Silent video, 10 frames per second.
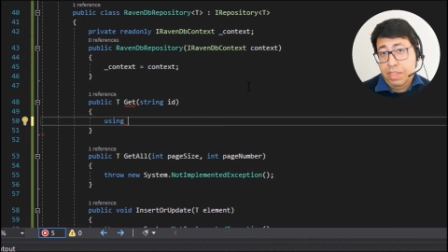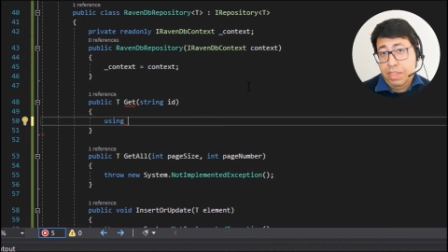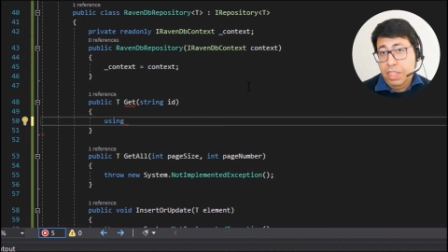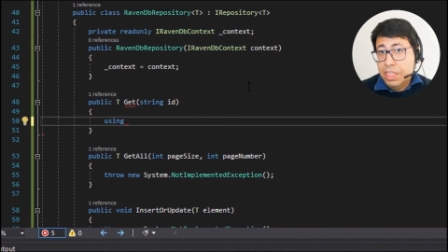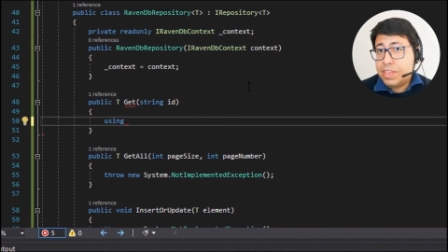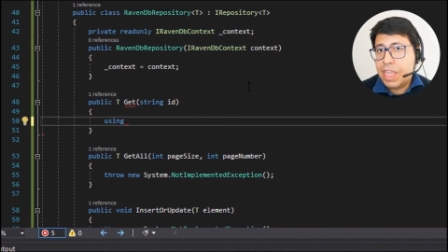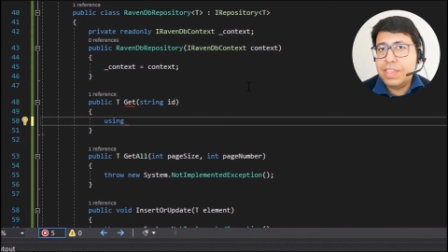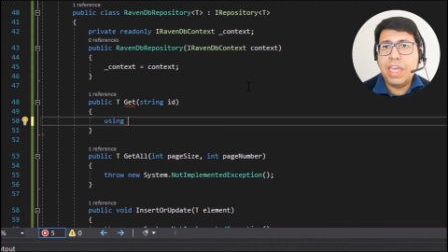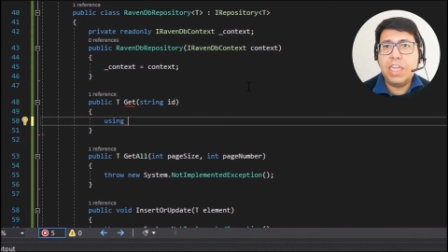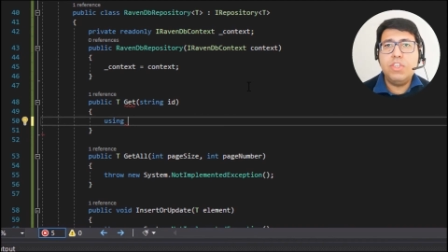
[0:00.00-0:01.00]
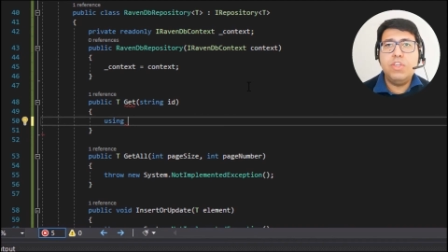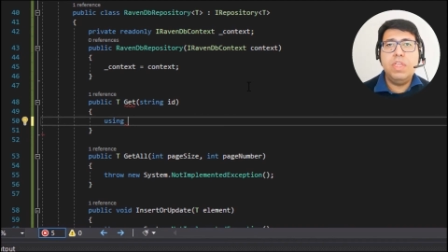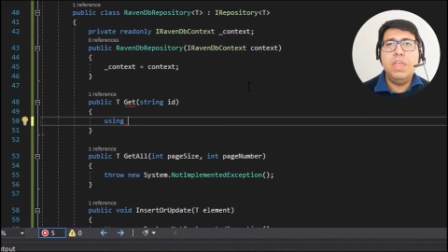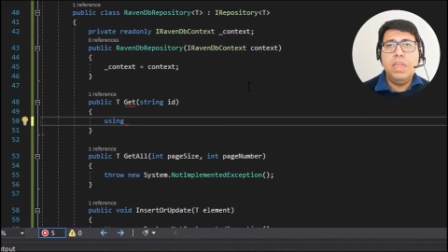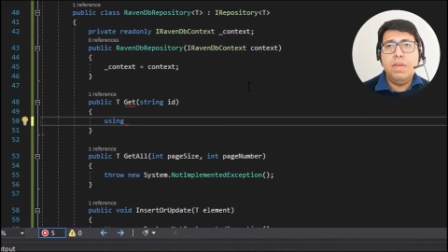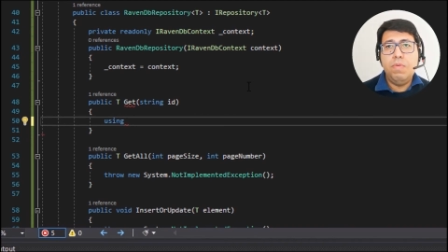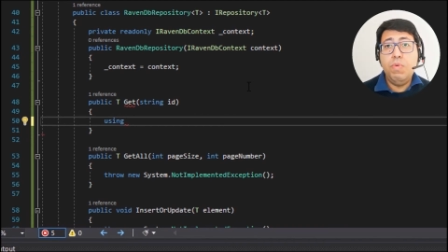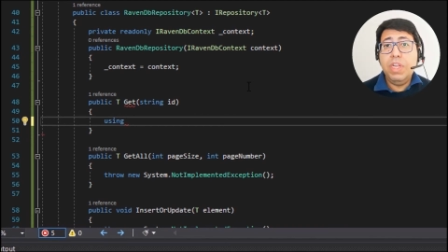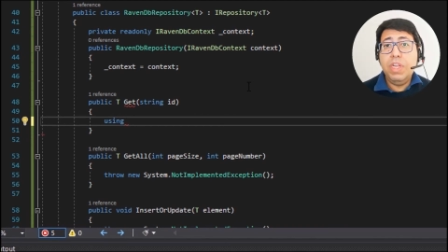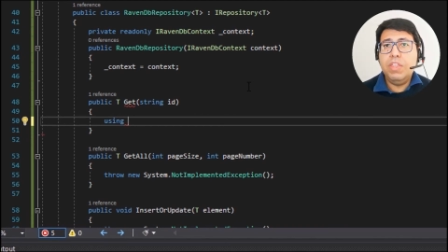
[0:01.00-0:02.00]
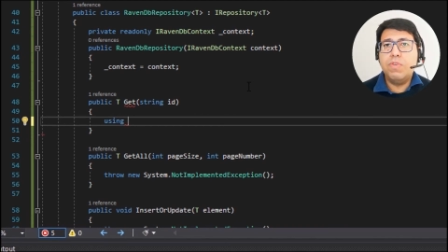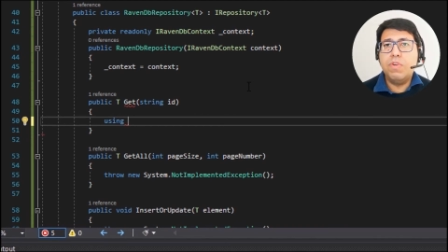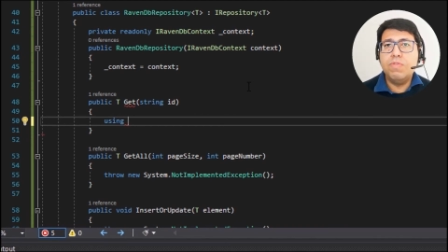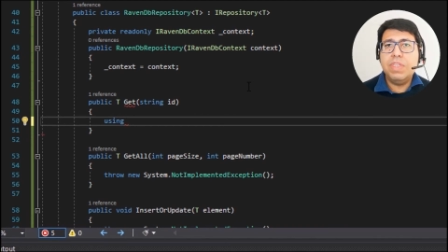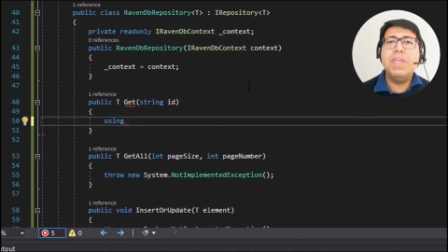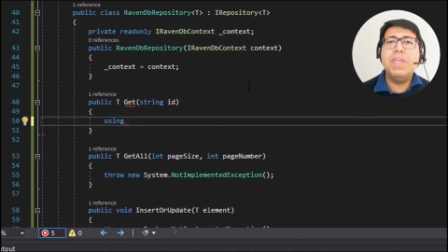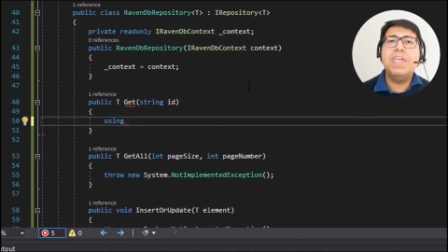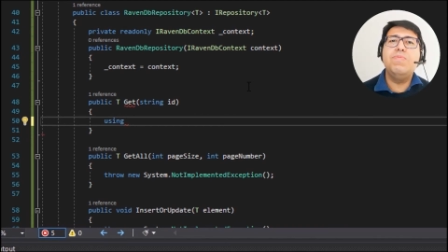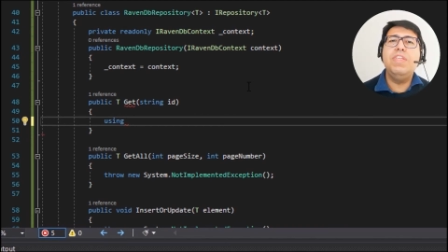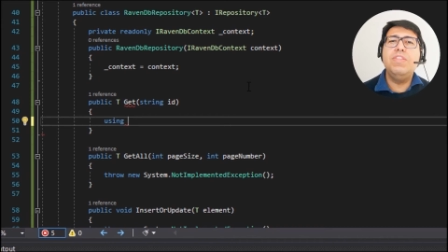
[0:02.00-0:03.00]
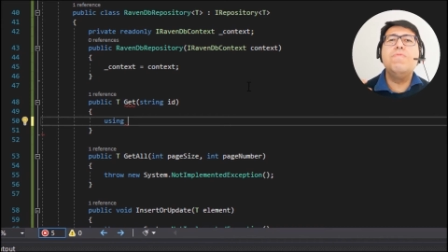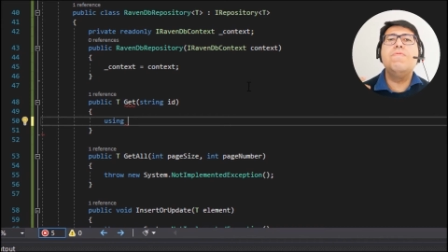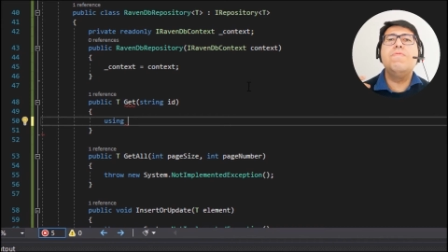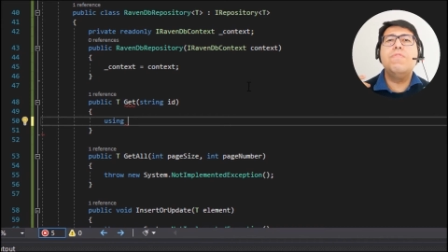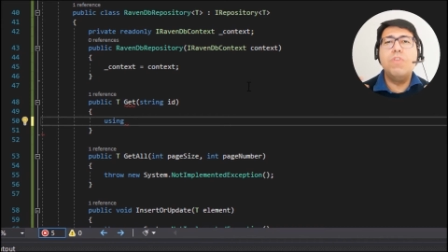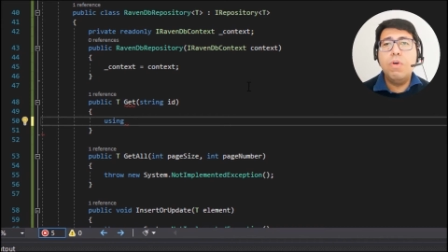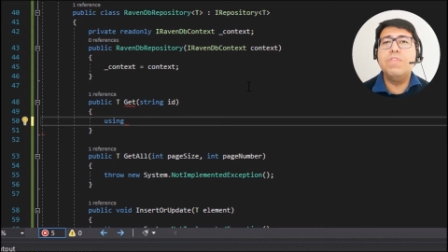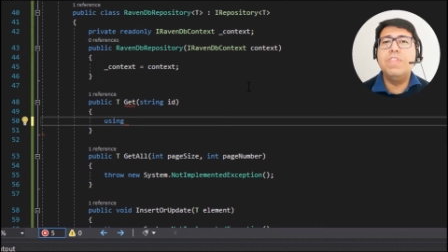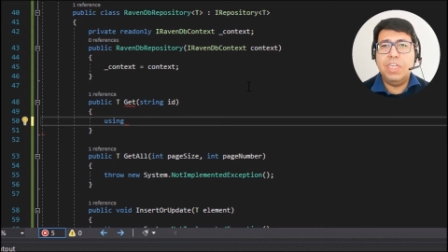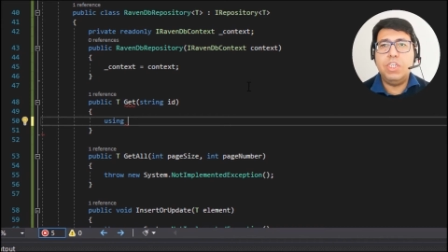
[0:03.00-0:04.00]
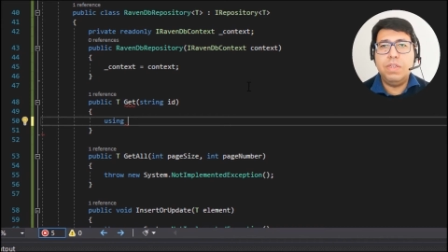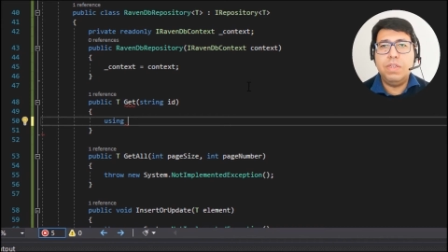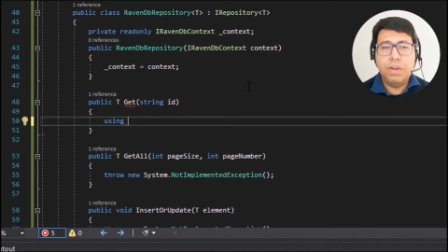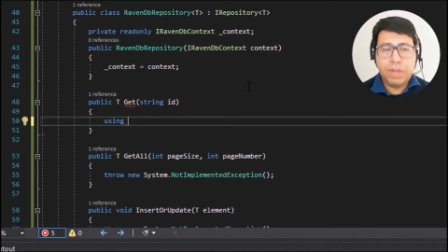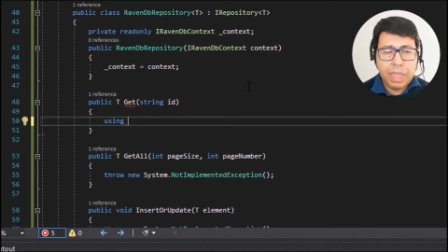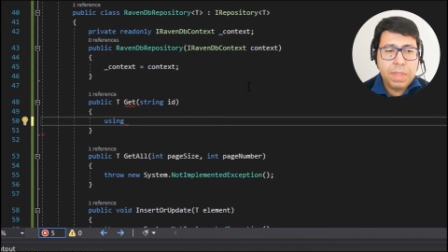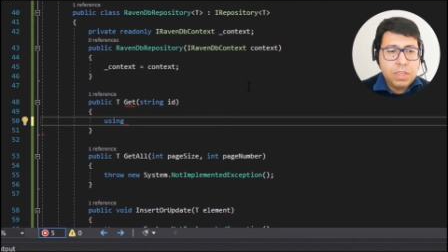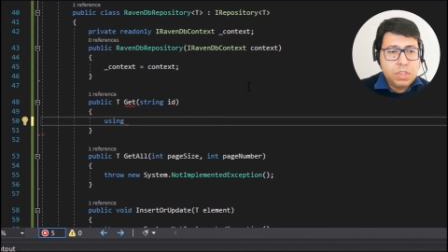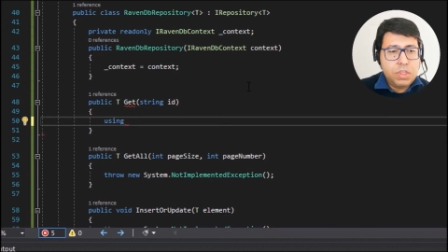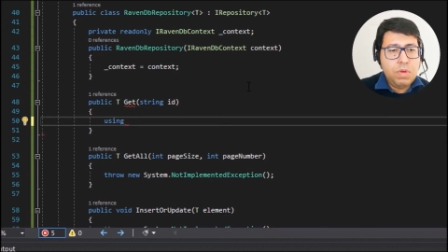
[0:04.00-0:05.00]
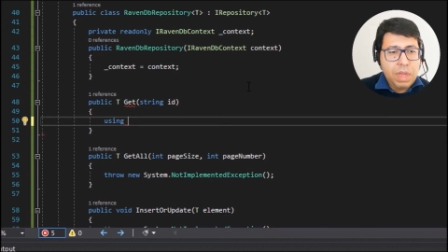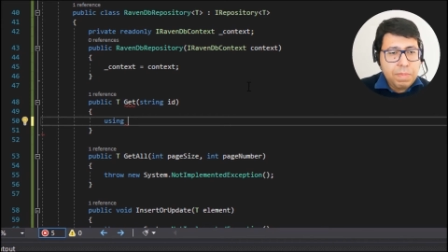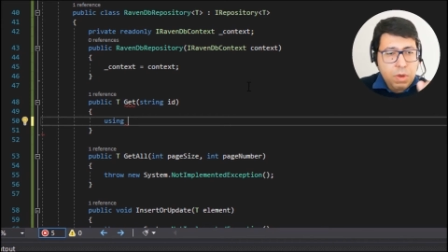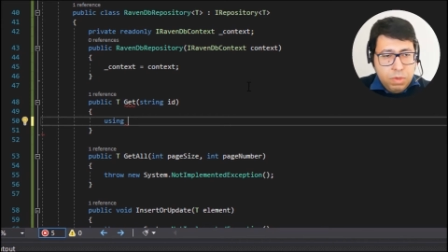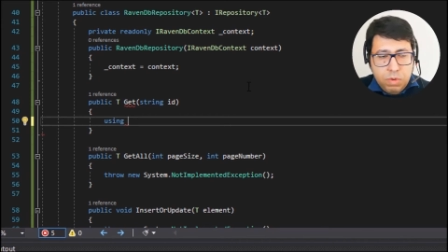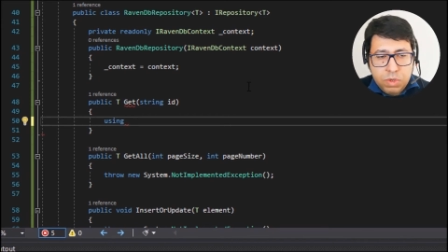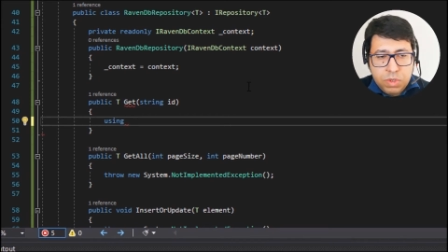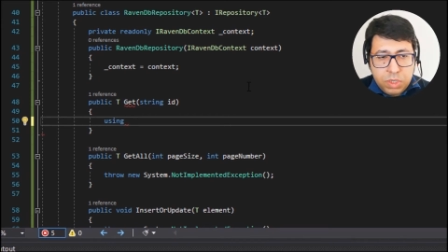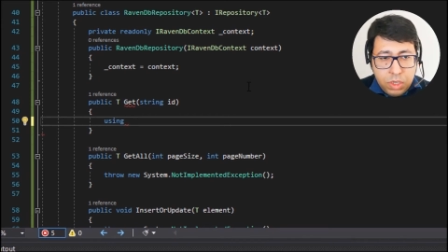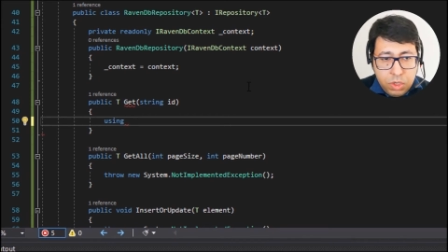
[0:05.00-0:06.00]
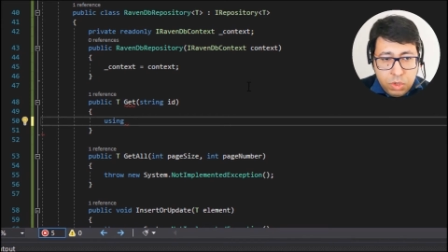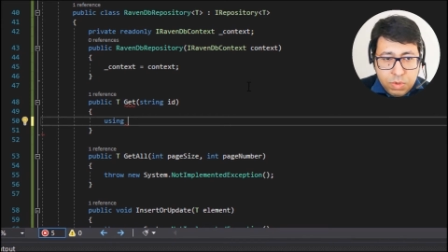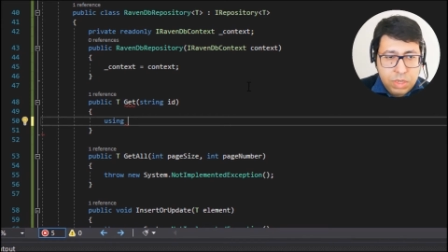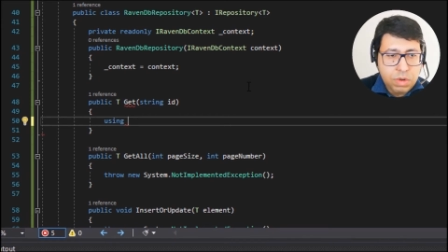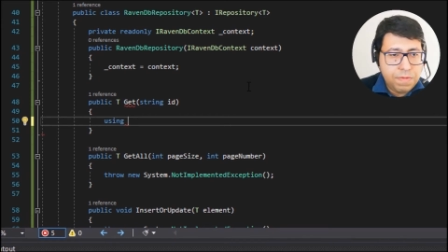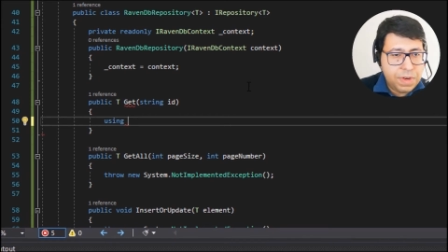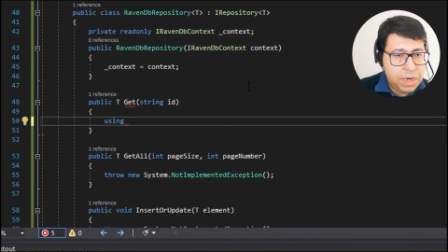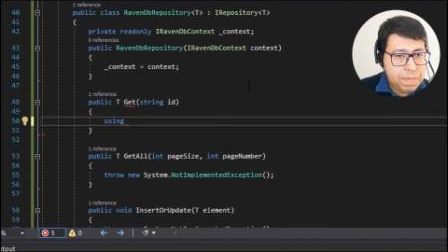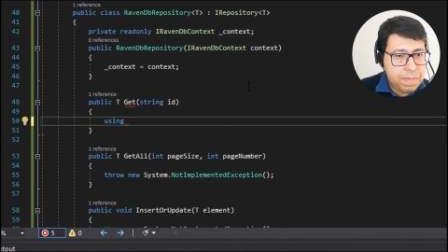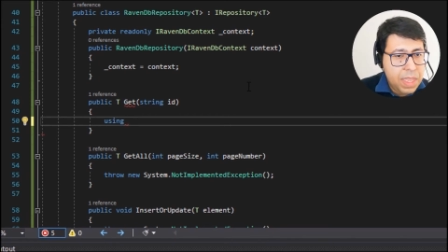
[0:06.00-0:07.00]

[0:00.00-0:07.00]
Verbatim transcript: In this case, actually, we need to close it because we need to close the session, okay? So I'm going to use using over here.